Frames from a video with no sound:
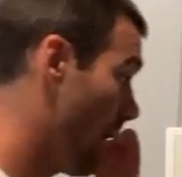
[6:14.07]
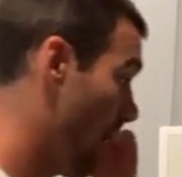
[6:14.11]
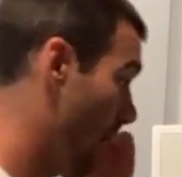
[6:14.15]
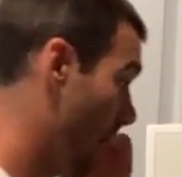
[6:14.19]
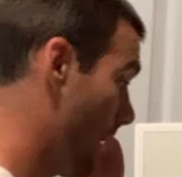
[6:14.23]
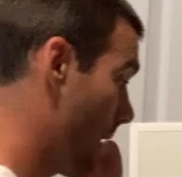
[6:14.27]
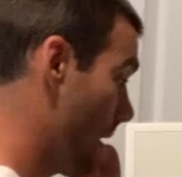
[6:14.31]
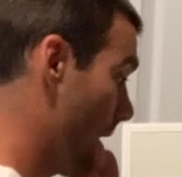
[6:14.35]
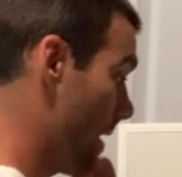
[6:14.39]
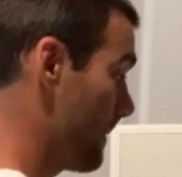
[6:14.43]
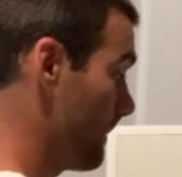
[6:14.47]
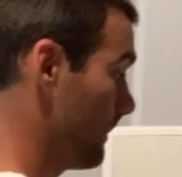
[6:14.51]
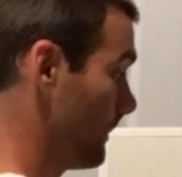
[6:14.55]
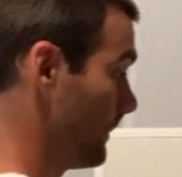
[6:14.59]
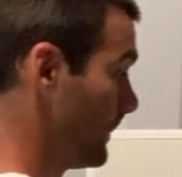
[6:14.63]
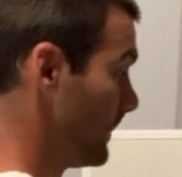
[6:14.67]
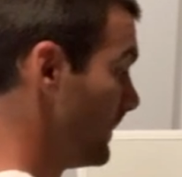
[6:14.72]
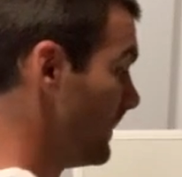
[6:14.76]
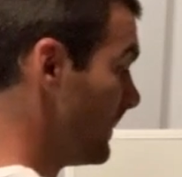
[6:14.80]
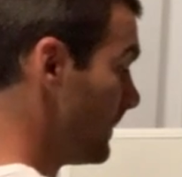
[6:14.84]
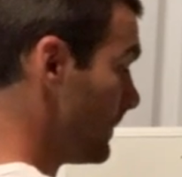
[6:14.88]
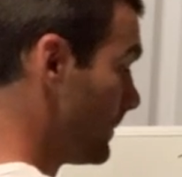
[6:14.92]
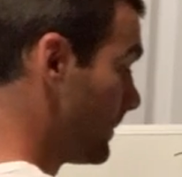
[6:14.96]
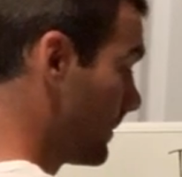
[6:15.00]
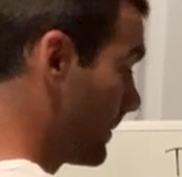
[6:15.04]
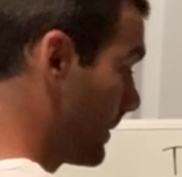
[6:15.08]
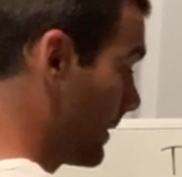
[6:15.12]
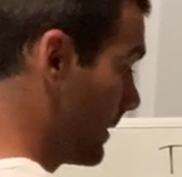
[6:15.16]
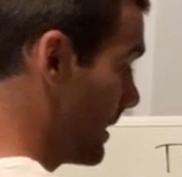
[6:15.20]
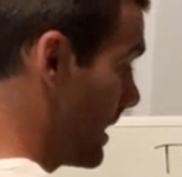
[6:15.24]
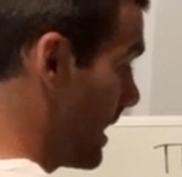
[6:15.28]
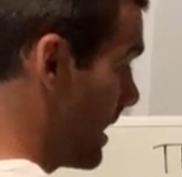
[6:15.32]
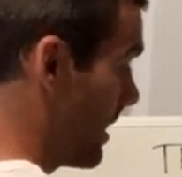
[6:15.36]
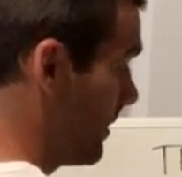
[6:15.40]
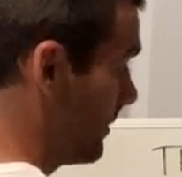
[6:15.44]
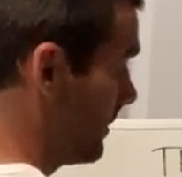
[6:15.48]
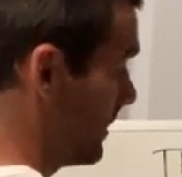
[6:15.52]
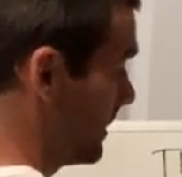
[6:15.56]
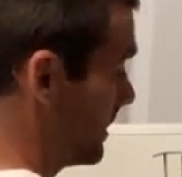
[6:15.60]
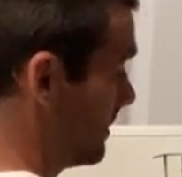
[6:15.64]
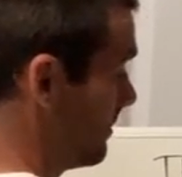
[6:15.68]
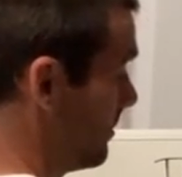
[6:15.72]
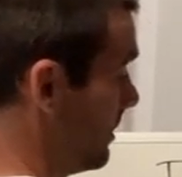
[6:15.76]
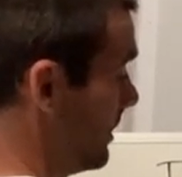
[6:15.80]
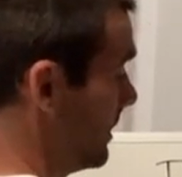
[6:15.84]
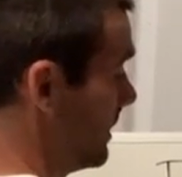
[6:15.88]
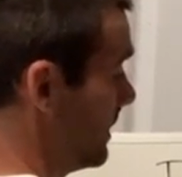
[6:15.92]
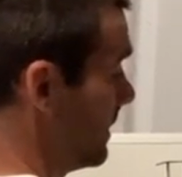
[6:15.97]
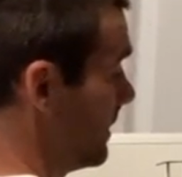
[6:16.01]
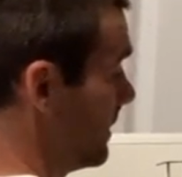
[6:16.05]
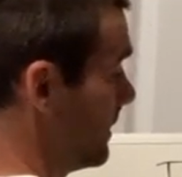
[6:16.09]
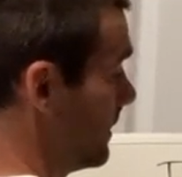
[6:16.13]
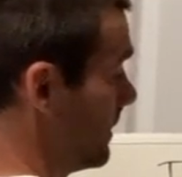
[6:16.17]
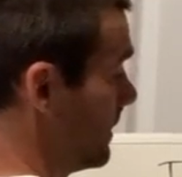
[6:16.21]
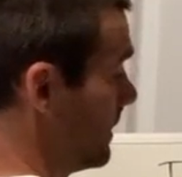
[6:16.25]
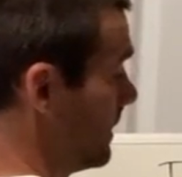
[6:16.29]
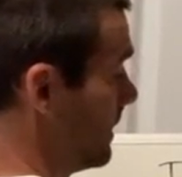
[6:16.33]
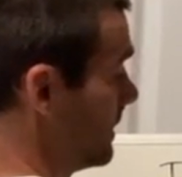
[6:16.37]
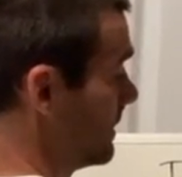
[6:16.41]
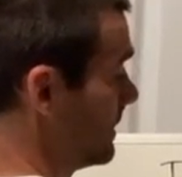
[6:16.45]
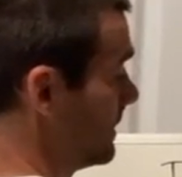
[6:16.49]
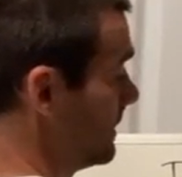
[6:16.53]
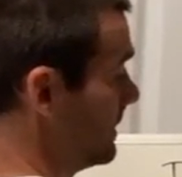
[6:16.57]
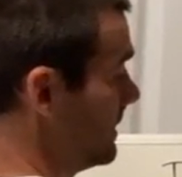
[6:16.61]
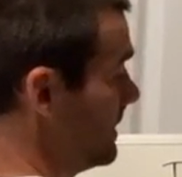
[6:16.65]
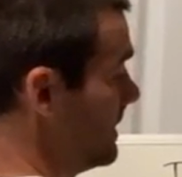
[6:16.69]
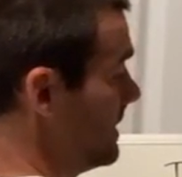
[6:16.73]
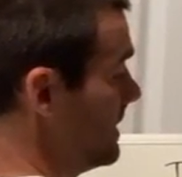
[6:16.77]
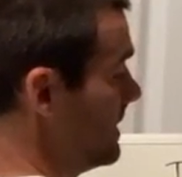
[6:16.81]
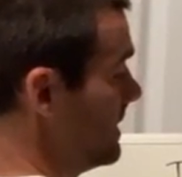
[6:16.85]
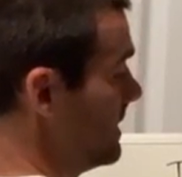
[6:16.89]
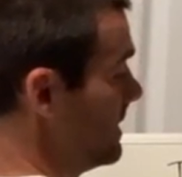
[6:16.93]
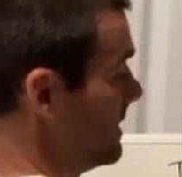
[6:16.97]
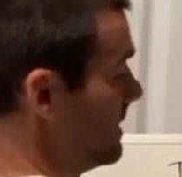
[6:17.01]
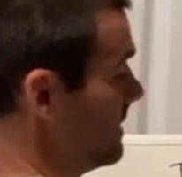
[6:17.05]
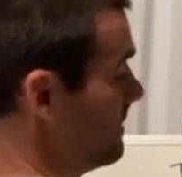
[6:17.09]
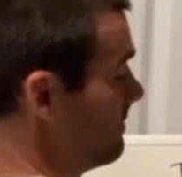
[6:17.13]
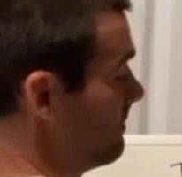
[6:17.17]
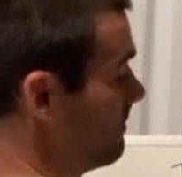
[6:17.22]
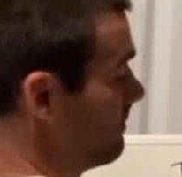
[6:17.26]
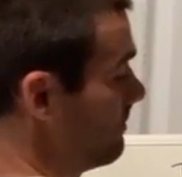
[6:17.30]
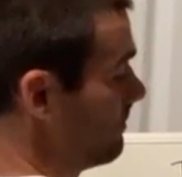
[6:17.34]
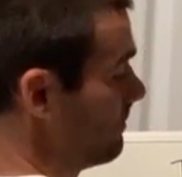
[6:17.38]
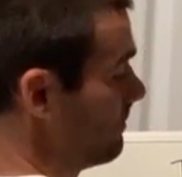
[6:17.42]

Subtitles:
All right, now let's put a seam